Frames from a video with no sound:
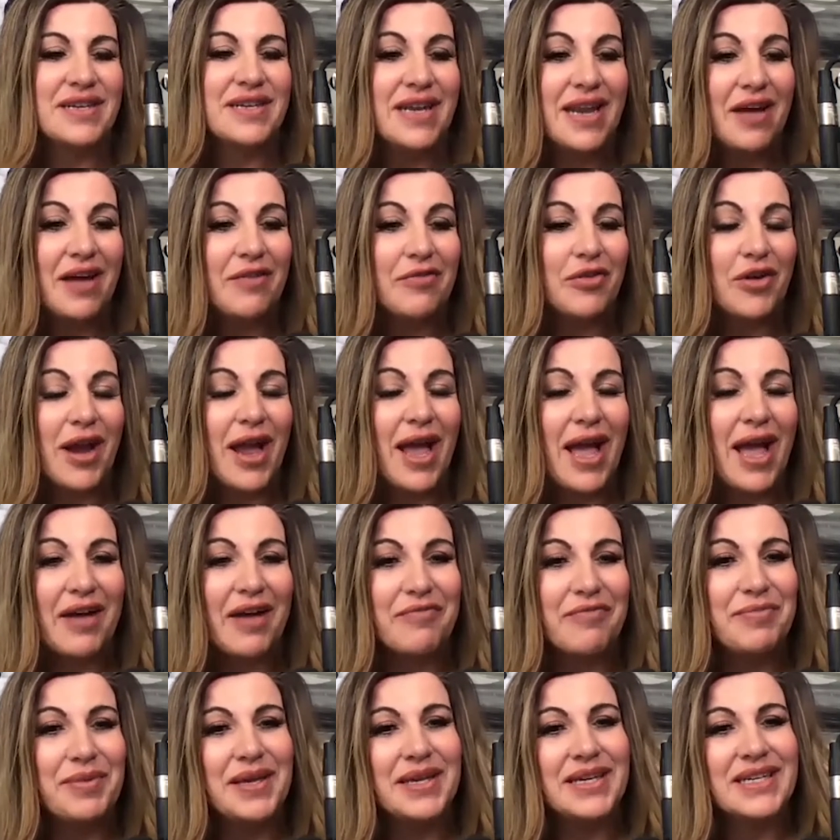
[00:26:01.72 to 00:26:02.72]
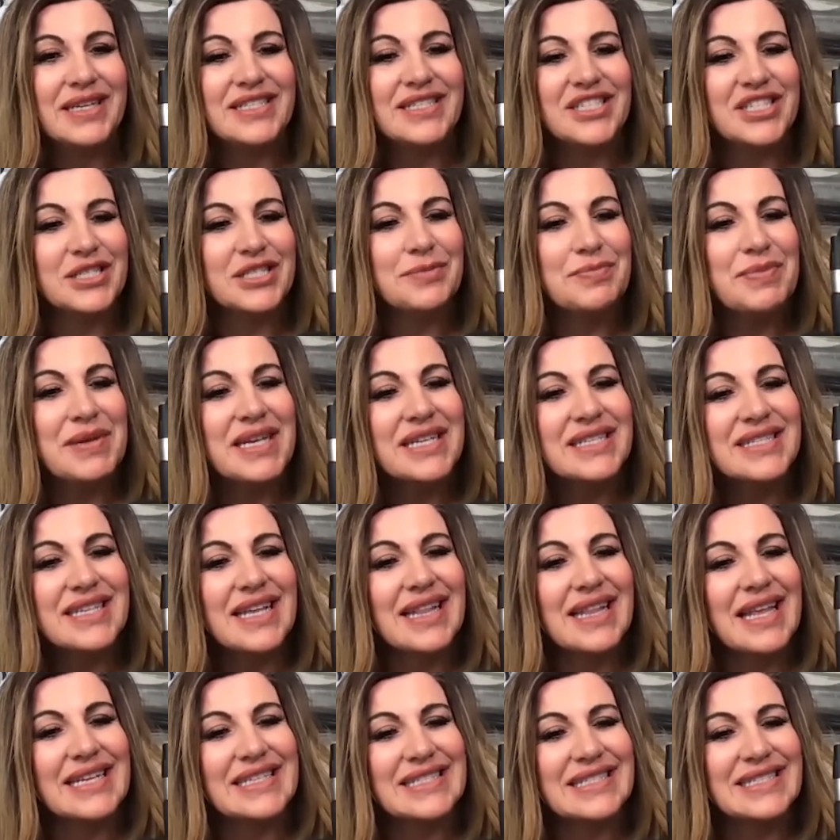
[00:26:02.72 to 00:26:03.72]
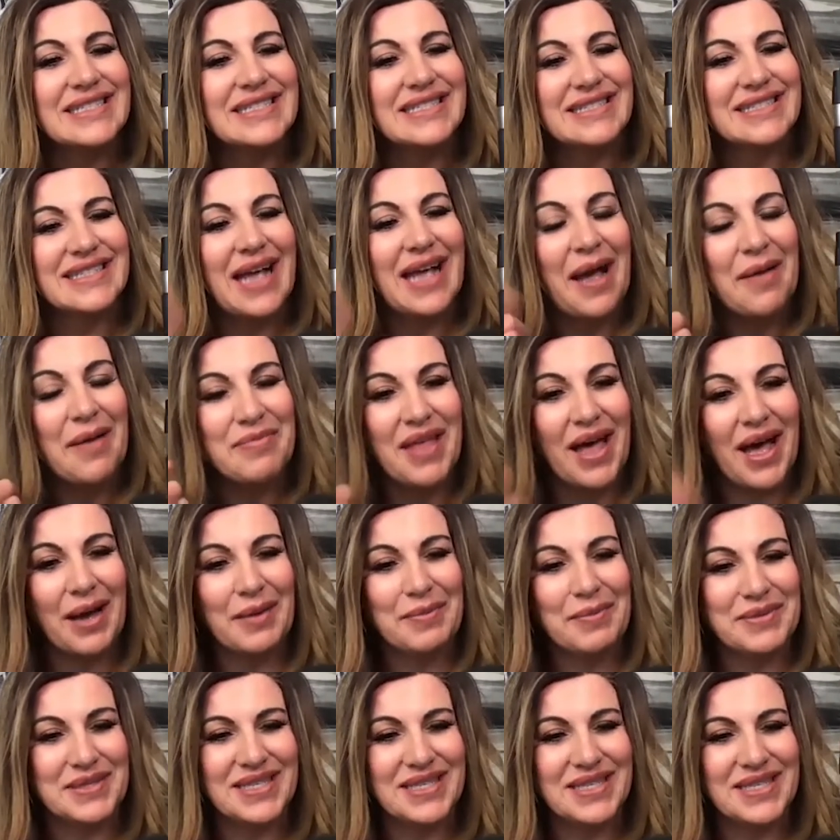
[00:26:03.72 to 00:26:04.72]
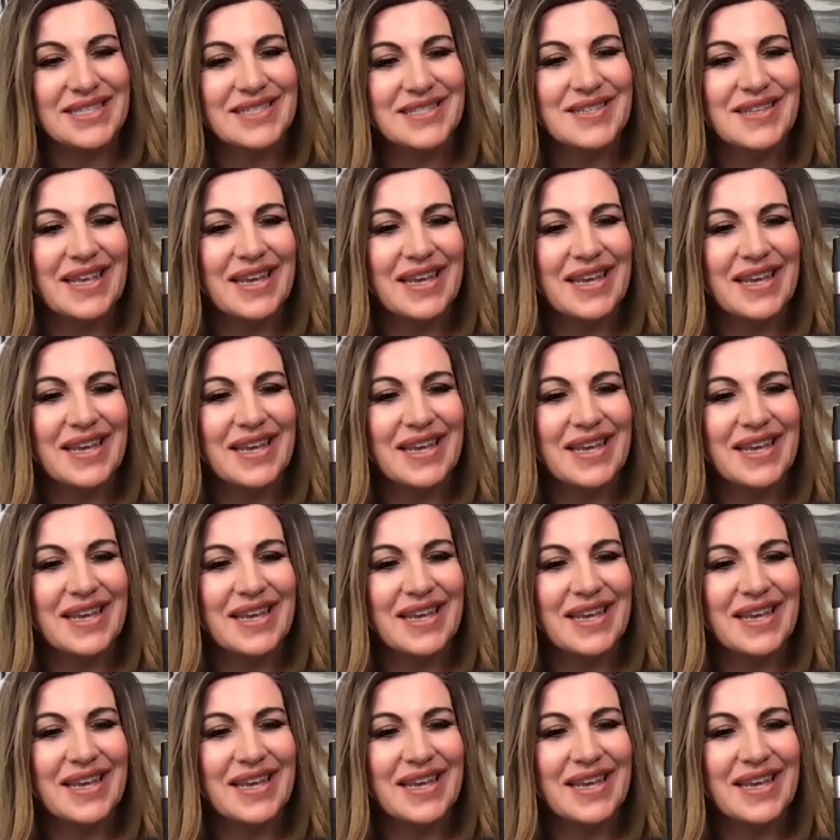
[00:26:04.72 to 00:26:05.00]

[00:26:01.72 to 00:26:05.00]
never have been just because I like to, I'm the opposite.